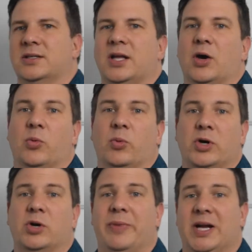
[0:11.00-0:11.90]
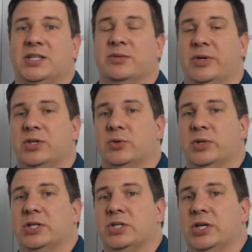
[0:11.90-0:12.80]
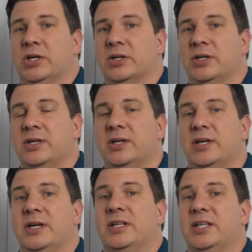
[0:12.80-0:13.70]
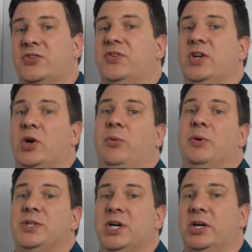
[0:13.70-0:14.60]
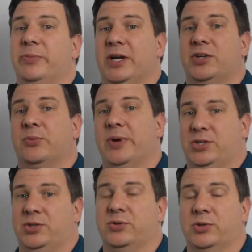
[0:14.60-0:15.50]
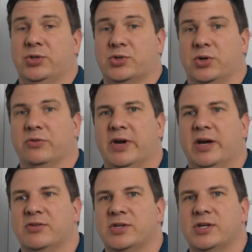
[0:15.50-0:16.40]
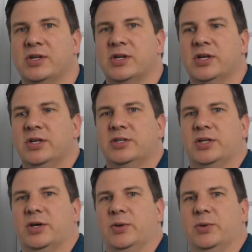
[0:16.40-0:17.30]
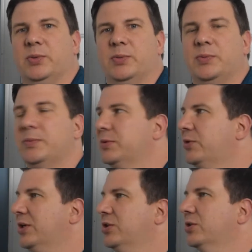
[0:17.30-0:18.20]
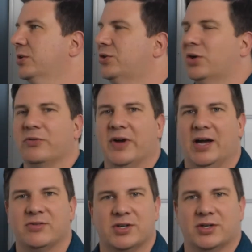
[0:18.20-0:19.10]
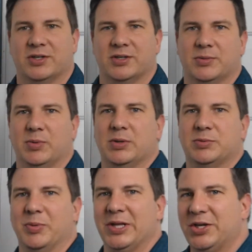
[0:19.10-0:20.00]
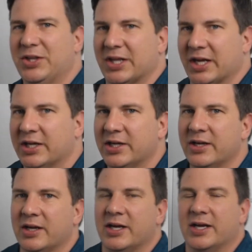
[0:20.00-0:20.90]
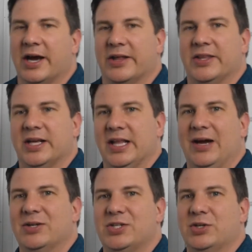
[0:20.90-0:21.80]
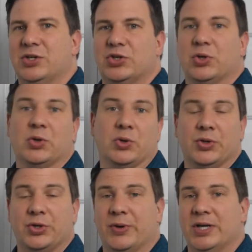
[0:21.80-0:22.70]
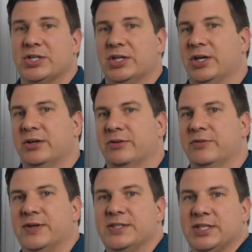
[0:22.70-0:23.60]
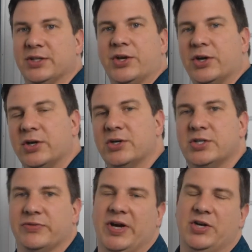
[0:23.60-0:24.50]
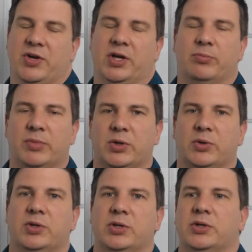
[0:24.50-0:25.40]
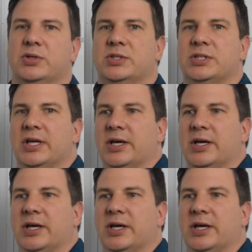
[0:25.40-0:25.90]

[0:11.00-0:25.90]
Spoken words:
Hello, and welcome back to the Mentored Engineer. In this video, I want to talk about directional control valves. So, directional control valves are a splendid thing. They allow us to control the direction of cylinders, of hydraulic motors,